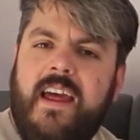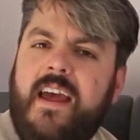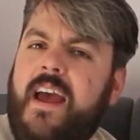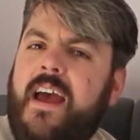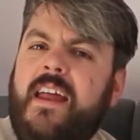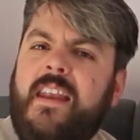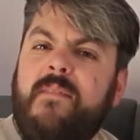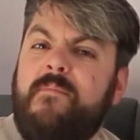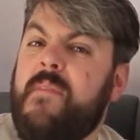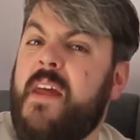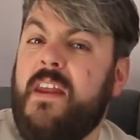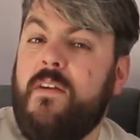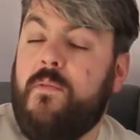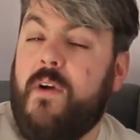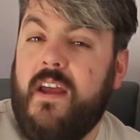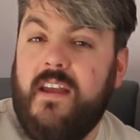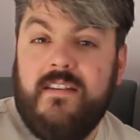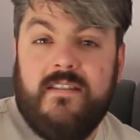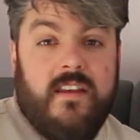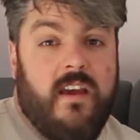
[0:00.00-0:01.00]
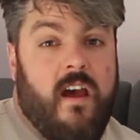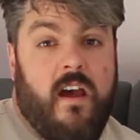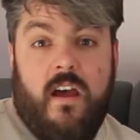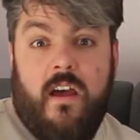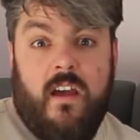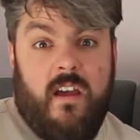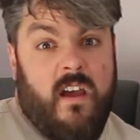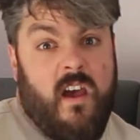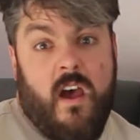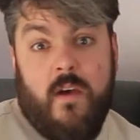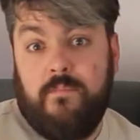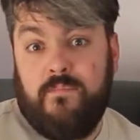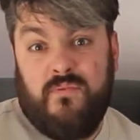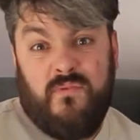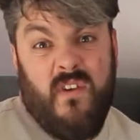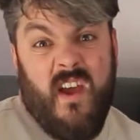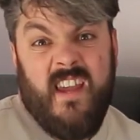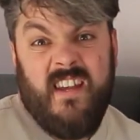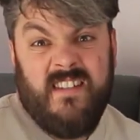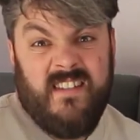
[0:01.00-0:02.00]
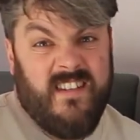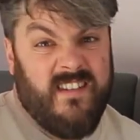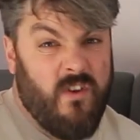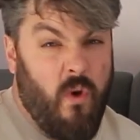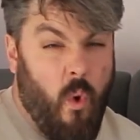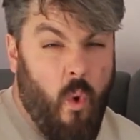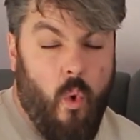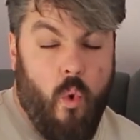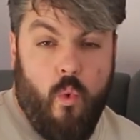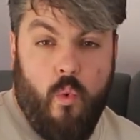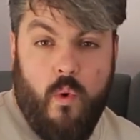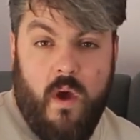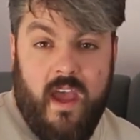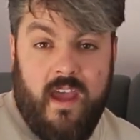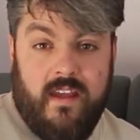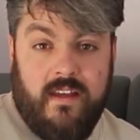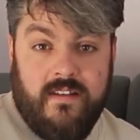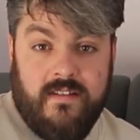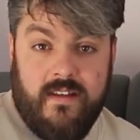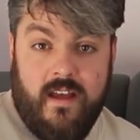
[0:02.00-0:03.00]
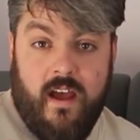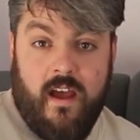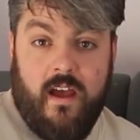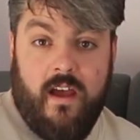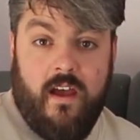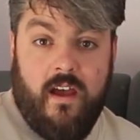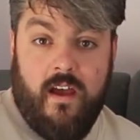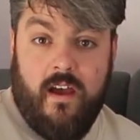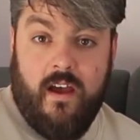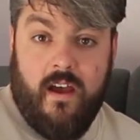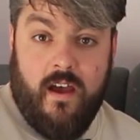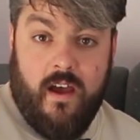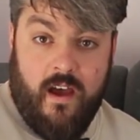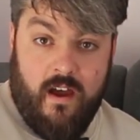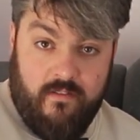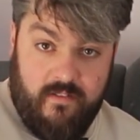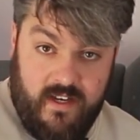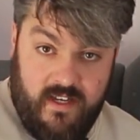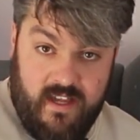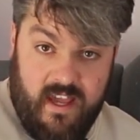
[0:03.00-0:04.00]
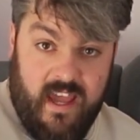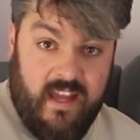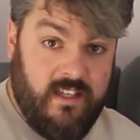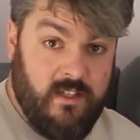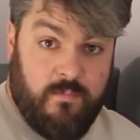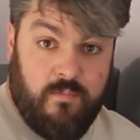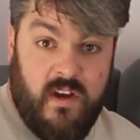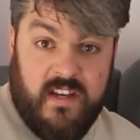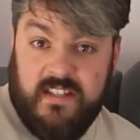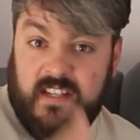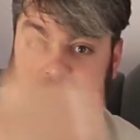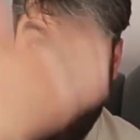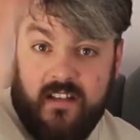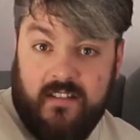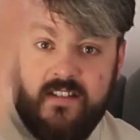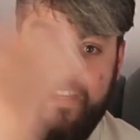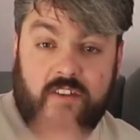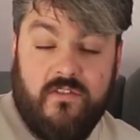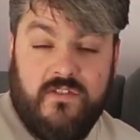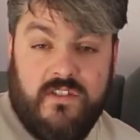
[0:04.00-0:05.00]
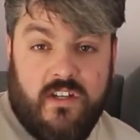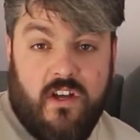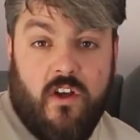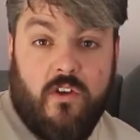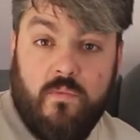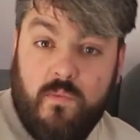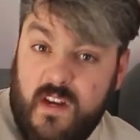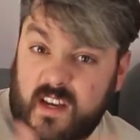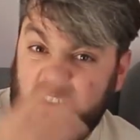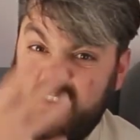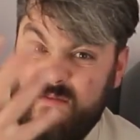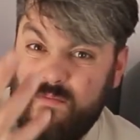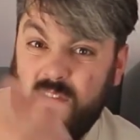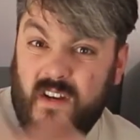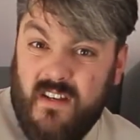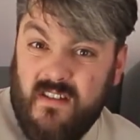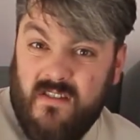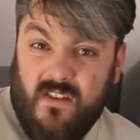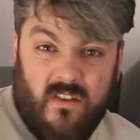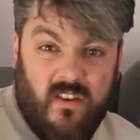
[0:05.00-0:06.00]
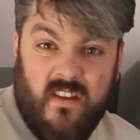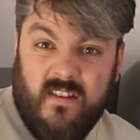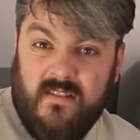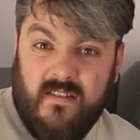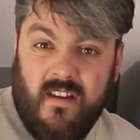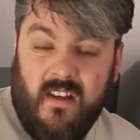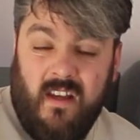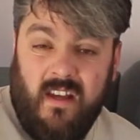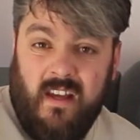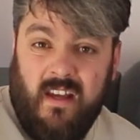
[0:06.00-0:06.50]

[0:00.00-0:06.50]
And in many ways, our, our praise is always our, our expressing ourselves to God when it's when it's honest.